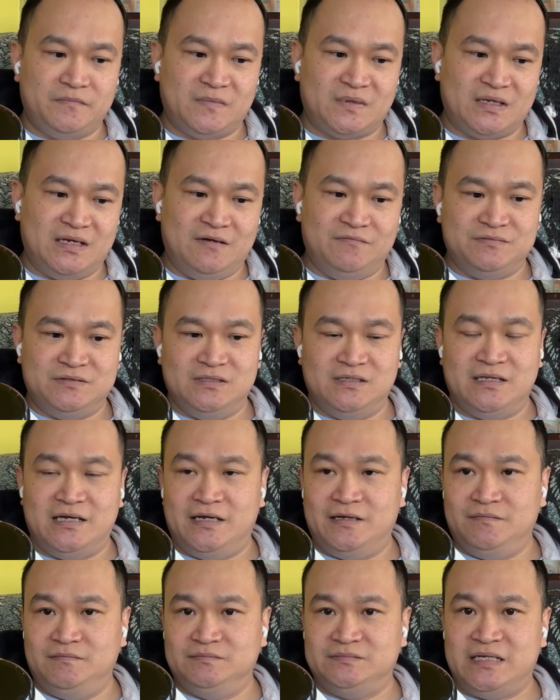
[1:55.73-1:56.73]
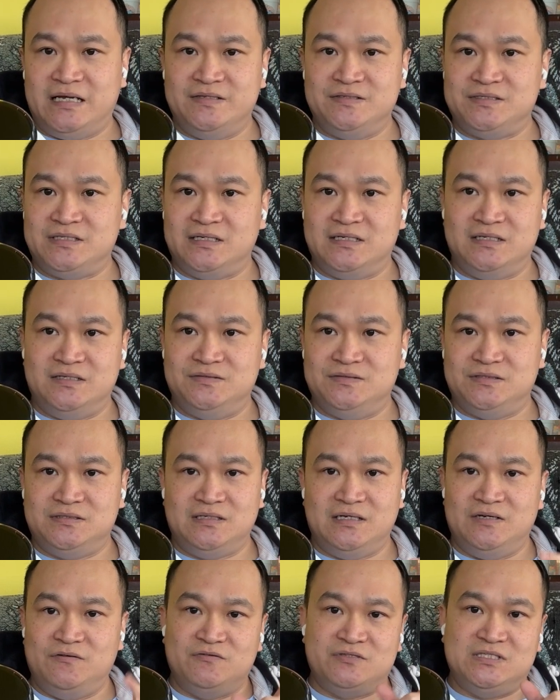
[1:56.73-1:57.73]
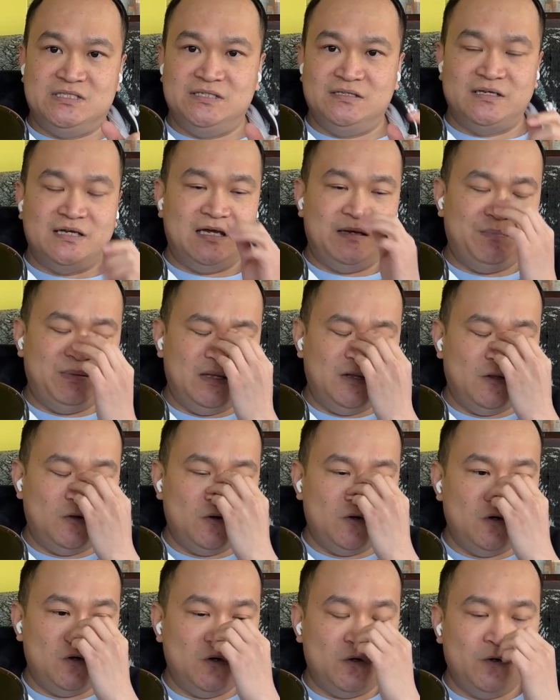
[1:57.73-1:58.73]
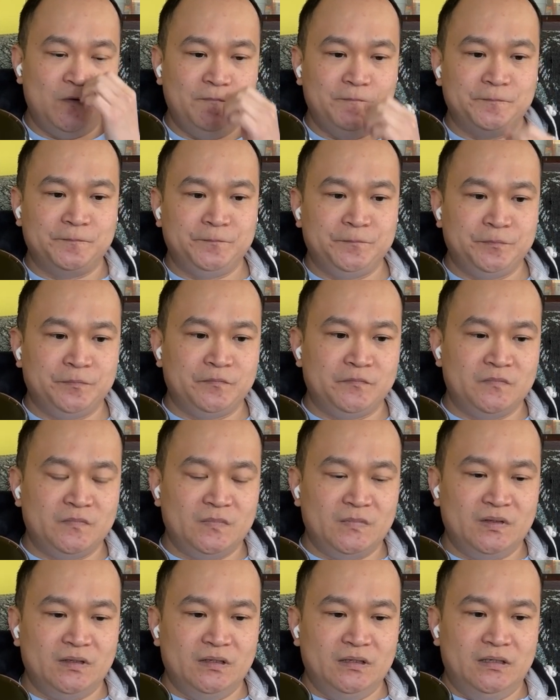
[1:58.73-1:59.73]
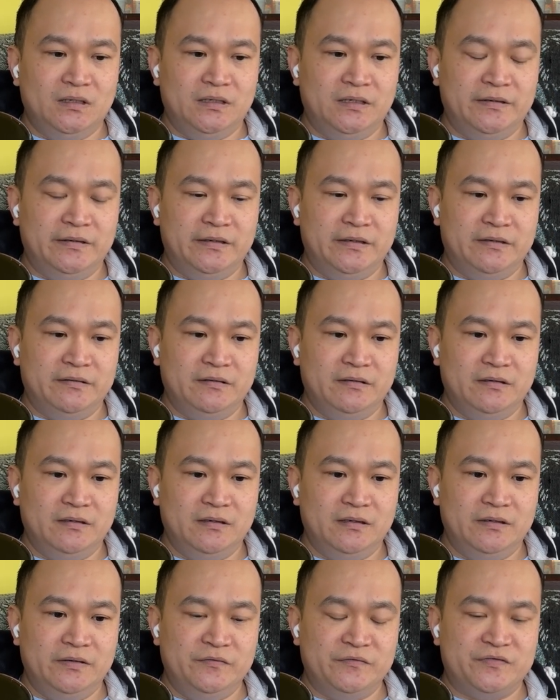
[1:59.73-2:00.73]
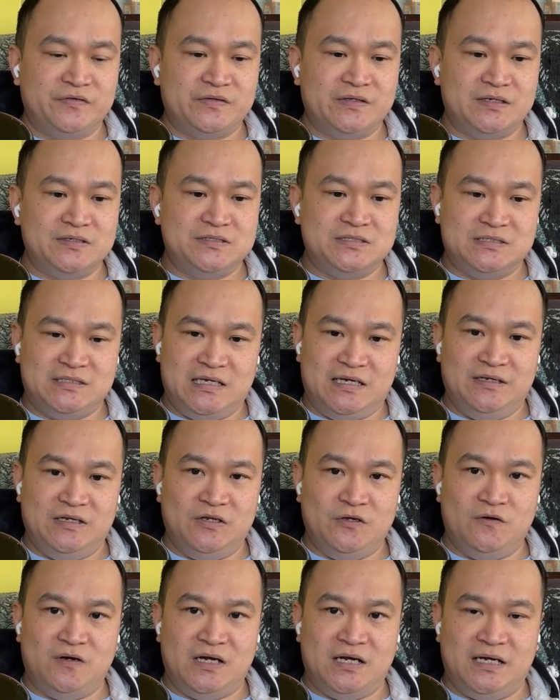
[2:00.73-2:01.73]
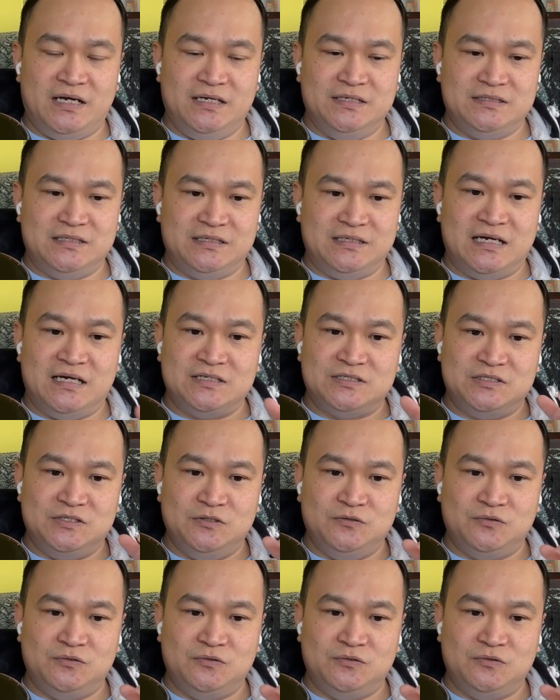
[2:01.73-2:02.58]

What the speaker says: After like 10 seconds, you'll see the Apple logo, and then it will start scanning your eyes and ask you